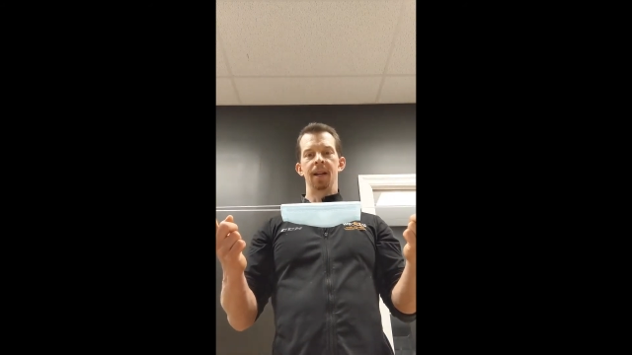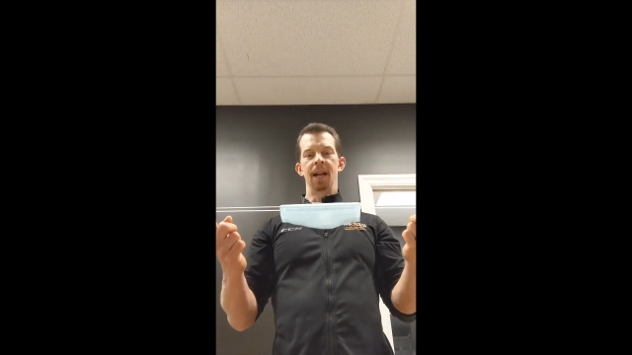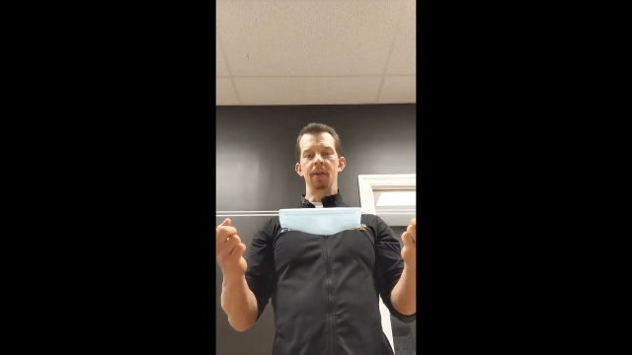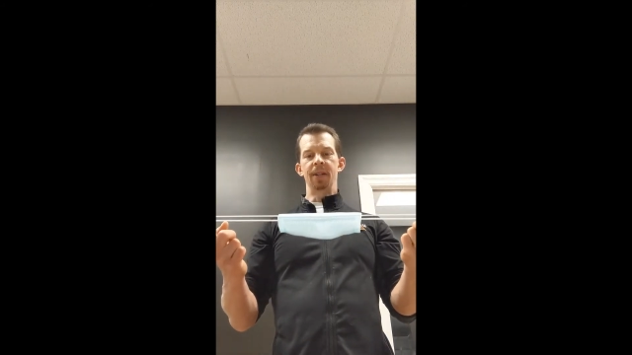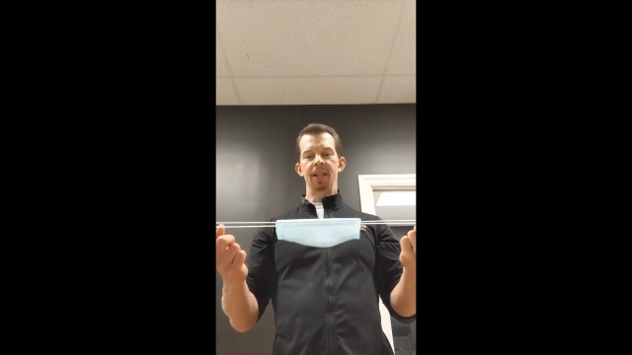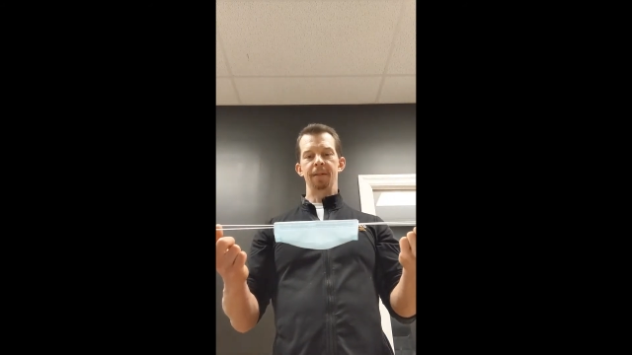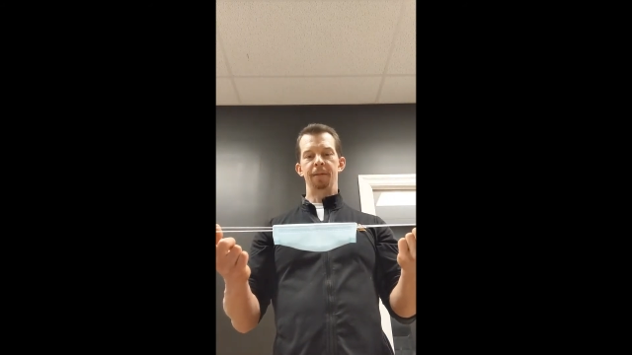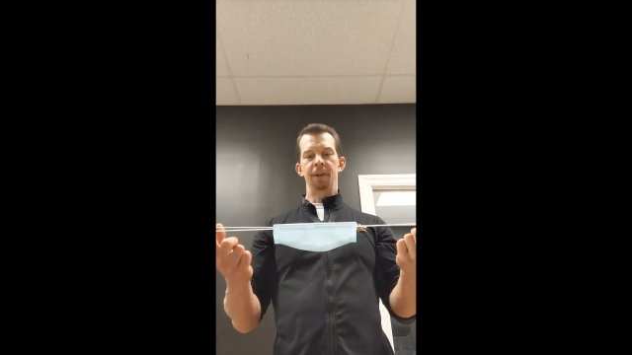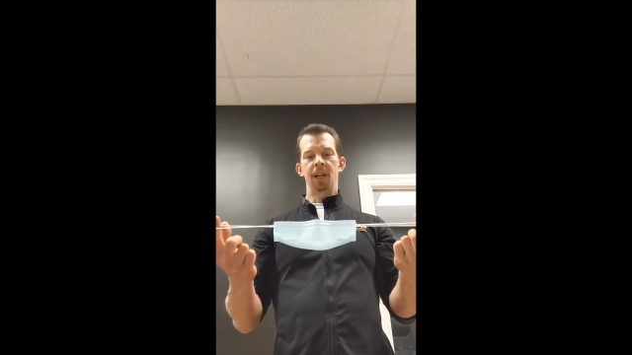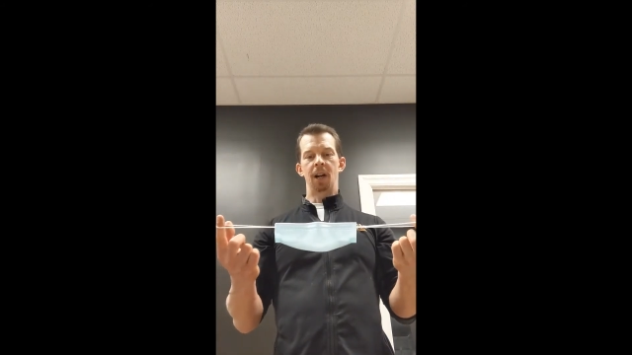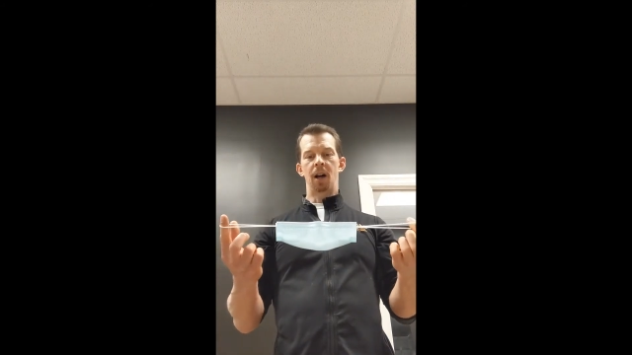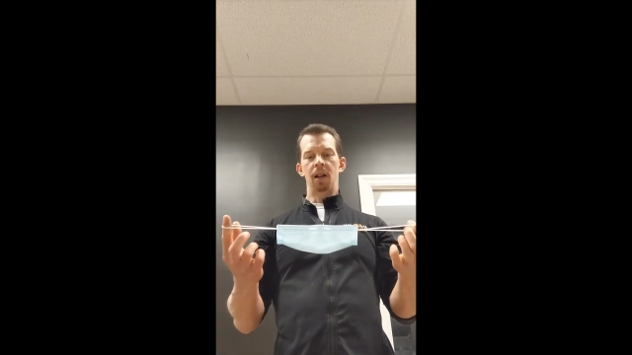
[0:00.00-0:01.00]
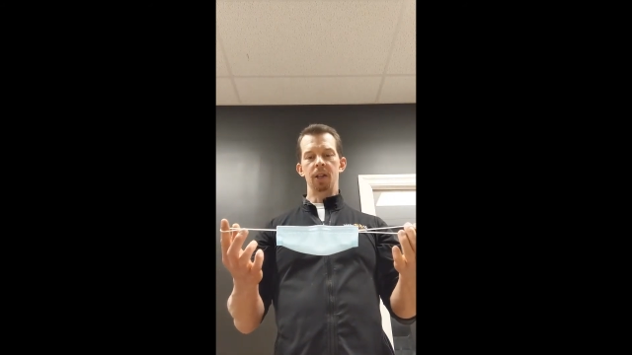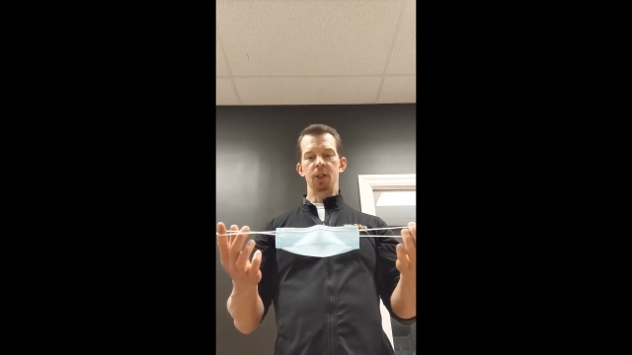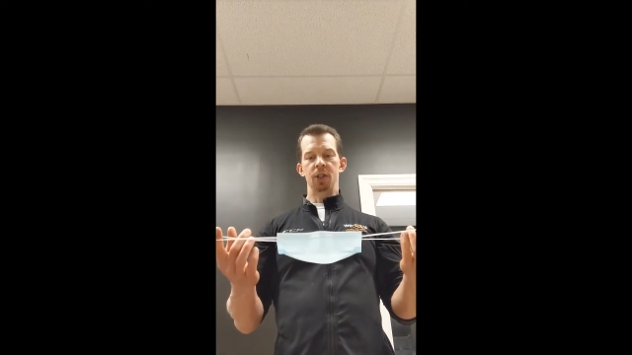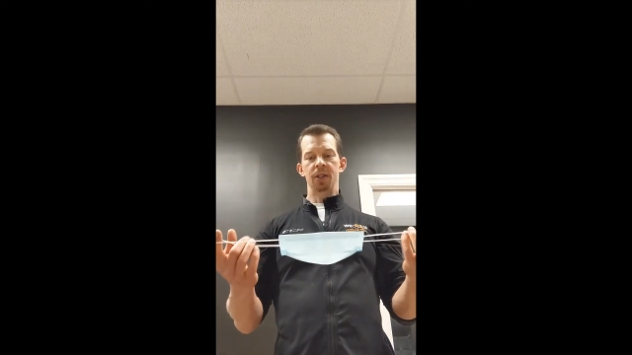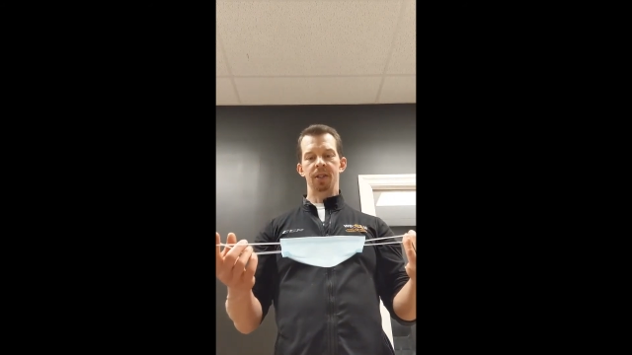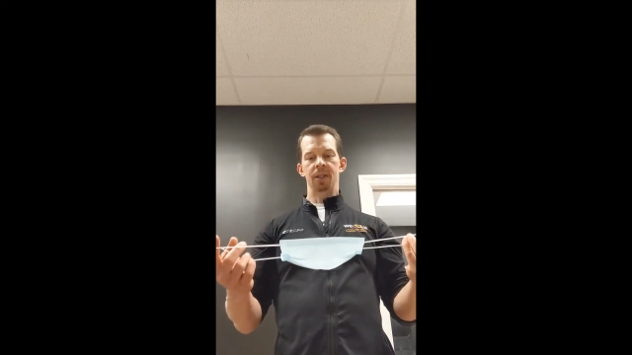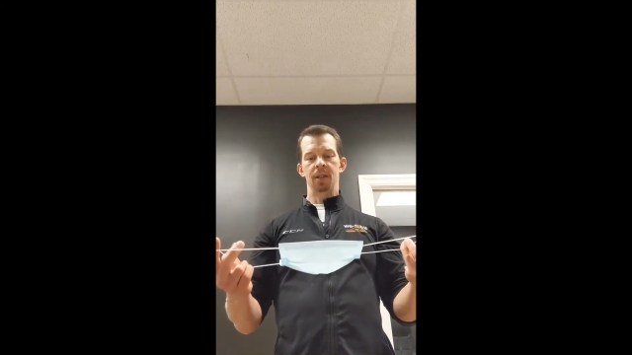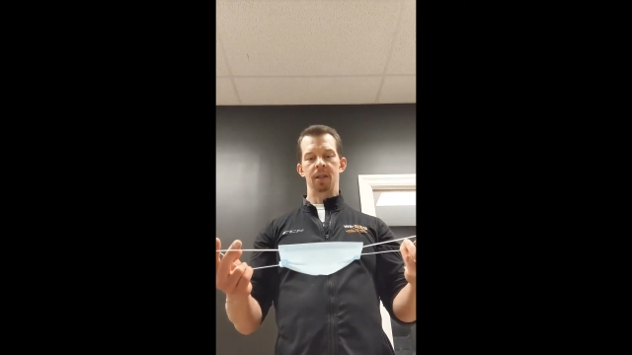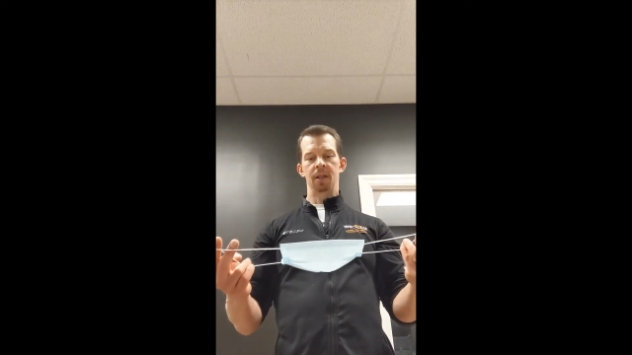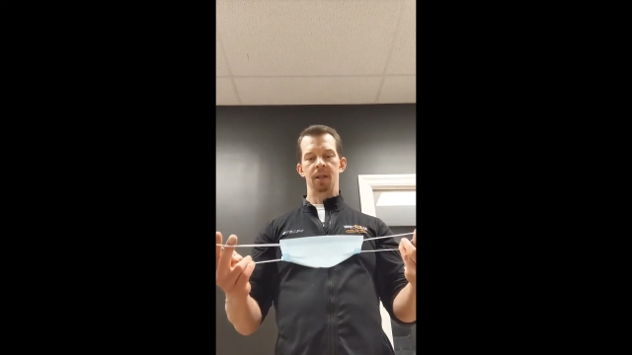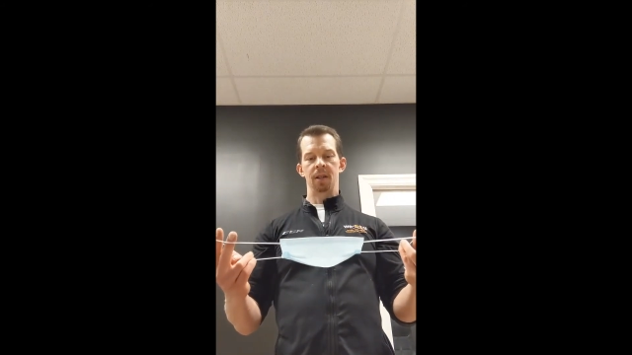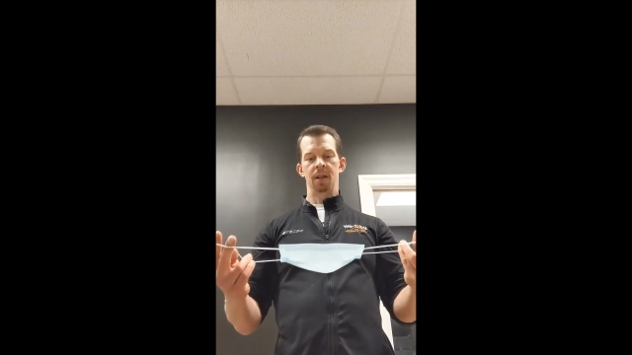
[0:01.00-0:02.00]
Now, different colleges
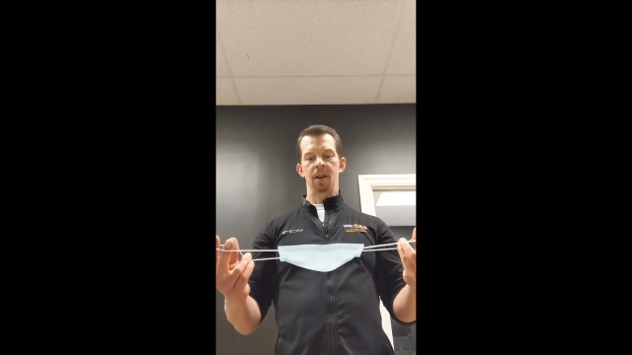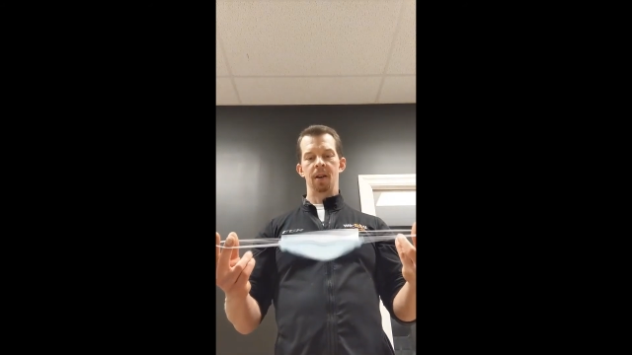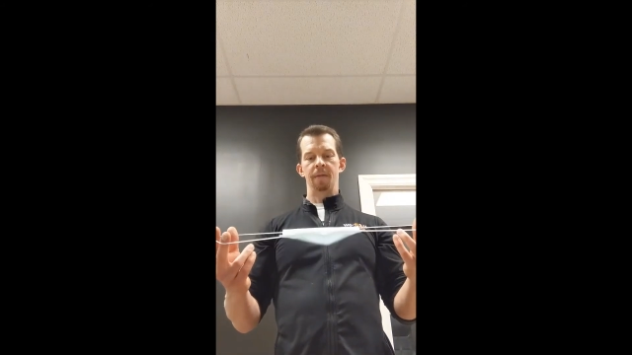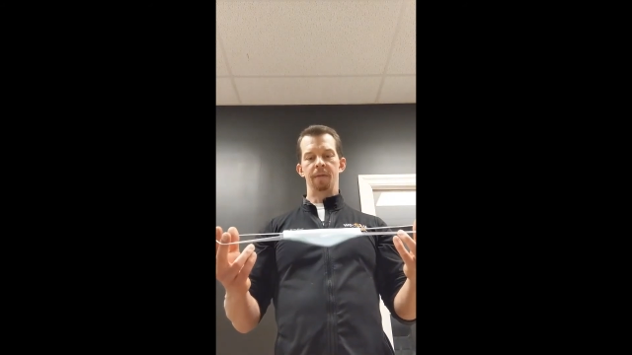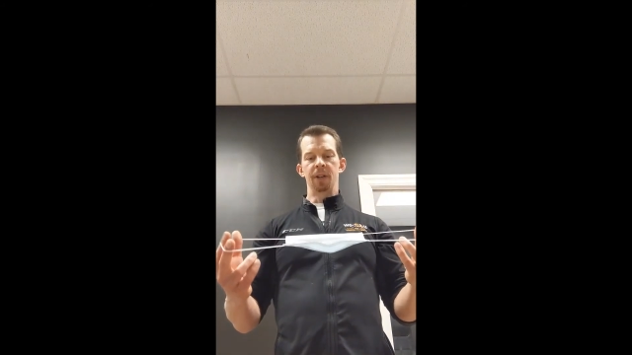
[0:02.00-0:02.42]
for